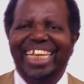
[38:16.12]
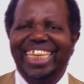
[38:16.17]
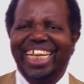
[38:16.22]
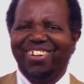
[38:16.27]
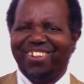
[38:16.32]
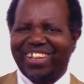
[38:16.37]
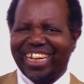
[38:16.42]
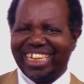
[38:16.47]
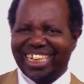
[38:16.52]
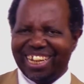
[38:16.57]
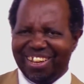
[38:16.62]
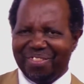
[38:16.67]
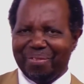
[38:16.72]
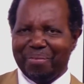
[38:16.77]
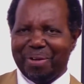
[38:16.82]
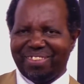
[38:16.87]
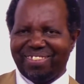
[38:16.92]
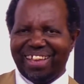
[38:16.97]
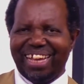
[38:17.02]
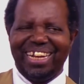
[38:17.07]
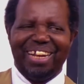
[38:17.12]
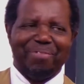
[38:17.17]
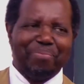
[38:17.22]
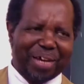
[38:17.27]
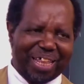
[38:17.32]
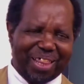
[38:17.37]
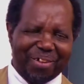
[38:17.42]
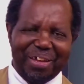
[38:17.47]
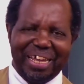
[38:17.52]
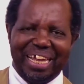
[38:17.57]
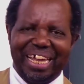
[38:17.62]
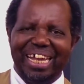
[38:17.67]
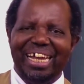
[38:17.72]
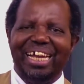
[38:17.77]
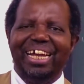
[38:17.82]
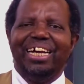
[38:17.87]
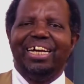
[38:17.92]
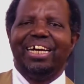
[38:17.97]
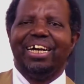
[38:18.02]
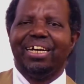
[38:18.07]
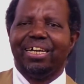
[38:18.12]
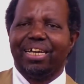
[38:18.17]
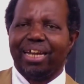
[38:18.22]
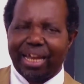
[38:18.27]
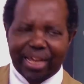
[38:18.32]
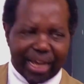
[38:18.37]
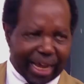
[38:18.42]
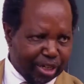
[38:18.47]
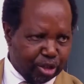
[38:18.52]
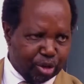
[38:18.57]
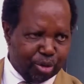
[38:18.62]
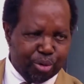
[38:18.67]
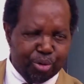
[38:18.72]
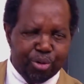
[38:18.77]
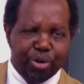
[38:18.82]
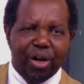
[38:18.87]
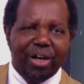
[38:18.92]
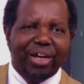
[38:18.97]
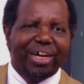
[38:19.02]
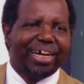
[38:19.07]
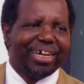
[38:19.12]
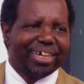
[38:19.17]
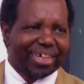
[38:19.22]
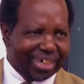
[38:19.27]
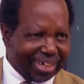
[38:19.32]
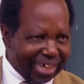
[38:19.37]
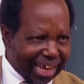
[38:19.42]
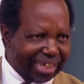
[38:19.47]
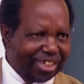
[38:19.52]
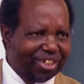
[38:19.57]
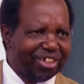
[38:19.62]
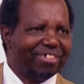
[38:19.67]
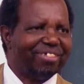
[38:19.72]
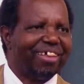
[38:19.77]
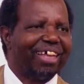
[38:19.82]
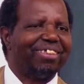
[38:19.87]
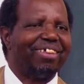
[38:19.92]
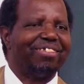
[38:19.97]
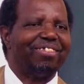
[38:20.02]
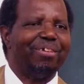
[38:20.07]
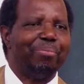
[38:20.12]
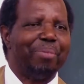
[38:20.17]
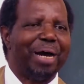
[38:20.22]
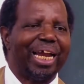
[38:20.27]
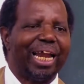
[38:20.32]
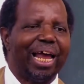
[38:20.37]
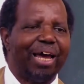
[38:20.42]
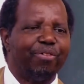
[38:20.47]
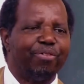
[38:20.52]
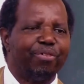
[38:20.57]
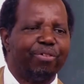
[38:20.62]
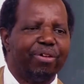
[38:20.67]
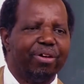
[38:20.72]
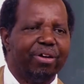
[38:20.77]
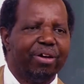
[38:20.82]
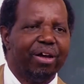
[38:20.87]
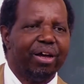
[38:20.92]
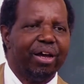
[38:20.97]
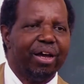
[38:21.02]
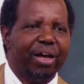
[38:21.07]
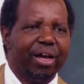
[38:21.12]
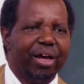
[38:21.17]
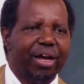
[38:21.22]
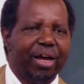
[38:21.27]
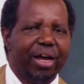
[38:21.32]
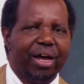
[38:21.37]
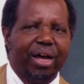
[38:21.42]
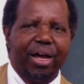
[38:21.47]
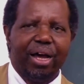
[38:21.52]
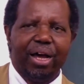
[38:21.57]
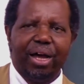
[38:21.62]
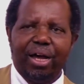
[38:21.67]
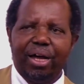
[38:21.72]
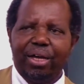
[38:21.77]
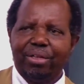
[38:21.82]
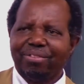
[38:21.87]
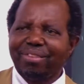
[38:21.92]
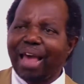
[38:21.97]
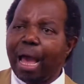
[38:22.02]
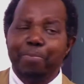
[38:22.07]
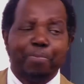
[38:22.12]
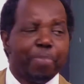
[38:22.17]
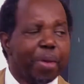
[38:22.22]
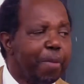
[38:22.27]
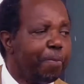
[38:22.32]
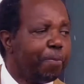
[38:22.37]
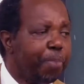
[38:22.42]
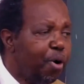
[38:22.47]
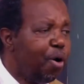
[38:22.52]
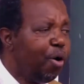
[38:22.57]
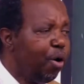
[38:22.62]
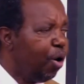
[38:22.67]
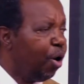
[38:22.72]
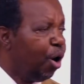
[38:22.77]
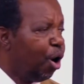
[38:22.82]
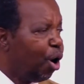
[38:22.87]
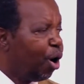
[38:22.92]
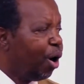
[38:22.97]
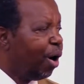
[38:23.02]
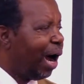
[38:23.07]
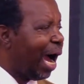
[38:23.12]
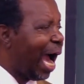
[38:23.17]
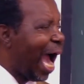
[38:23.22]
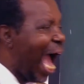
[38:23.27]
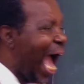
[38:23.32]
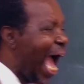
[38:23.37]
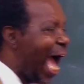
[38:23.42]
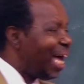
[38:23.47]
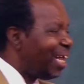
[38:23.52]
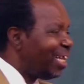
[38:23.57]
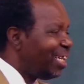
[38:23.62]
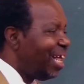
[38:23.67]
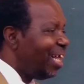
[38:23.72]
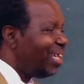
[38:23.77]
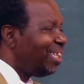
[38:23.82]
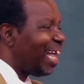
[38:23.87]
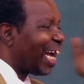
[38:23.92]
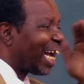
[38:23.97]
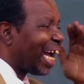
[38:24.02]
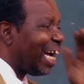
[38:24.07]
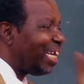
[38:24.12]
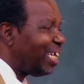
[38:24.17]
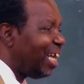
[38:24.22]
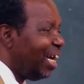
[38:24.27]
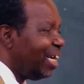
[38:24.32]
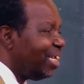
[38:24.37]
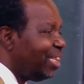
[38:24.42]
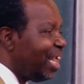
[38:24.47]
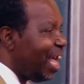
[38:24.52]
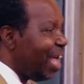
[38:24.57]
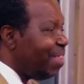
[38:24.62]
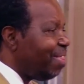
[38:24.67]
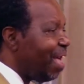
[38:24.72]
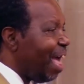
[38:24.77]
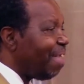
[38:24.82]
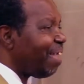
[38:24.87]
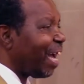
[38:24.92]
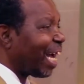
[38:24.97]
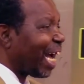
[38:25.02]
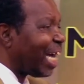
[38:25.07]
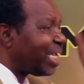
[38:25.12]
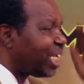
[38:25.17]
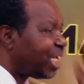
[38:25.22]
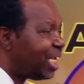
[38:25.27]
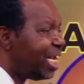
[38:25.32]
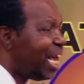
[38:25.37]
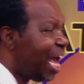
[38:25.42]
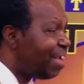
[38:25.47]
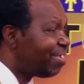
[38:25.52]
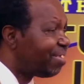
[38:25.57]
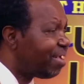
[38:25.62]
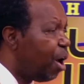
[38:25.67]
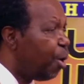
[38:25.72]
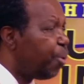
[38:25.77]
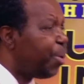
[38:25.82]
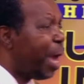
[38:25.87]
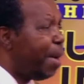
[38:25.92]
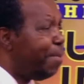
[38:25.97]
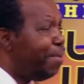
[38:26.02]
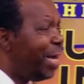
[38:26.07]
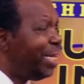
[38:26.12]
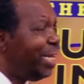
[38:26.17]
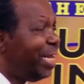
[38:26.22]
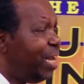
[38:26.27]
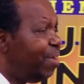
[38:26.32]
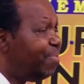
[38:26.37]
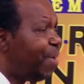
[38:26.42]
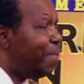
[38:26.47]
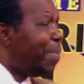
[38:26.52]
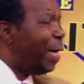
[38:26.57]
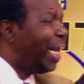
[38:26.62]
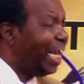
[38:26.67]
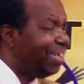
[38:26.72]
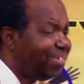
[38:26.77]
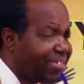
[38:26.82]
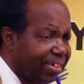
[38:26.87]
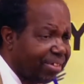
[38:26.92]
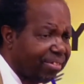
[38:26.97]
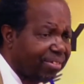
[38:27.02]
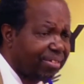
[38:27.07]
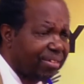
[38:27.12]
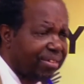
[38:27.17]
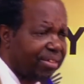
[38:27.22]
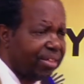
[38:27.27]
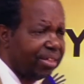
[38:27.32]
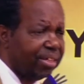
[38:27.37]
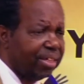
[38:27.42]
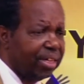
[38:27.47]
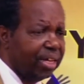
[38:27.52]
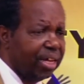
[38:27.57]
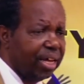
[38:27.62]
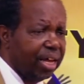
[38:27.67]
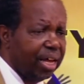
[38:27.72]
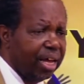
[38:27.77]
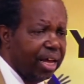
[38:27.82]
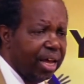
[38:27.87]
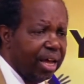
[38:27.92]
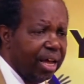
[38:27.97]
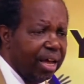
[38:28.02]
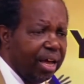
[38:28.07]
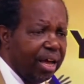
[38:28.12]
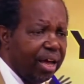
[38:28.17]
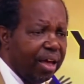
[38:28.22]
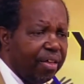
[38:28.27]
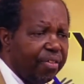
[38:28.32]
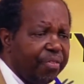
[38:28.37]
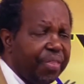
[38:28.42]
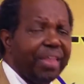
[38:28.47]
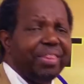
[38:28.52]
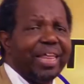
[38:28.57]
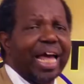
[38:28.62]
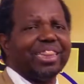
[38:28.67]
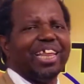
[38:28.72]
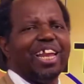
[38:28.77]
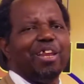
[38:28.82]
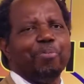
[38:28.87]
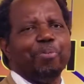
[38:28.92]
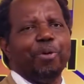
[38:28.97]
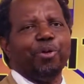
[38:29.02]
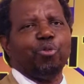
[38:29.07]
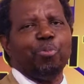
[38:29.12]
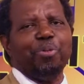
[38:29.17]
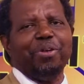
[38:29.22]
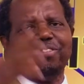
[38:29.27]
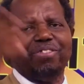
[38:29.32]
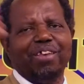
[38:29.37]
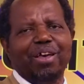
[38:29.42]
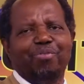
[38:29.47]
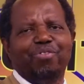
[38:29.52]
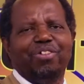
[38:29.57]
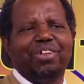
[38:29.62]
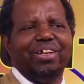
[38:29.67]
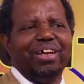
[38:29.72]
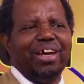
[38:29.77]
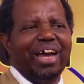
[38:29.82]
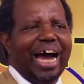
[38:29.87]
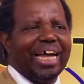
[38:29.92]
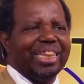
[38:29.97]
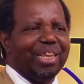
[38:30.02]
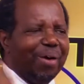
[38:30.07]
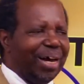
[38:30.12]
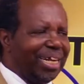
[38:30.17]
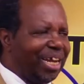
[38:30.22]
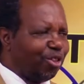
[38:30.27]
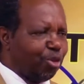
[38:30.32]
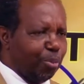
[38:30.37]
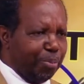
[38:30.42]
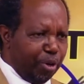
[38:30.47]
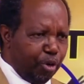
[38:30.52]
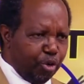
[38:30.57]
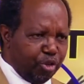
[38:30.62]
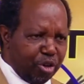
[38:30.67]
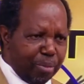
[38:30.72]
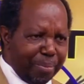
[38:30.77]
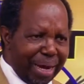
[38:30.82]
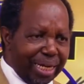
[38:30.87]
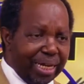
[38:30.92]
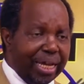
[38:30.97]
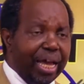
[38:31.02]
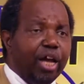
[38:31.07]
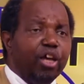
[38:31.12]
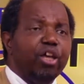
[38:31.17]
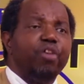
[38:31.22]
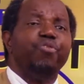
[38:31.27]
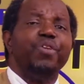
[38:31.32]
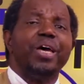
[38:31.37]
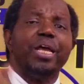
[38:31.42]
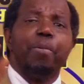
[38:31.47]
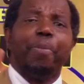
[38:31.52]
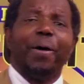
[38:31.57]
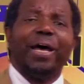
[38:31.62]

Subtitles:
Then you can turn them aside, and by the way, like I do, Jesus is in my life. Some people are the cashiers where money never balances. Then they are telling people to be saved. And they wonder, to be losing money. It's very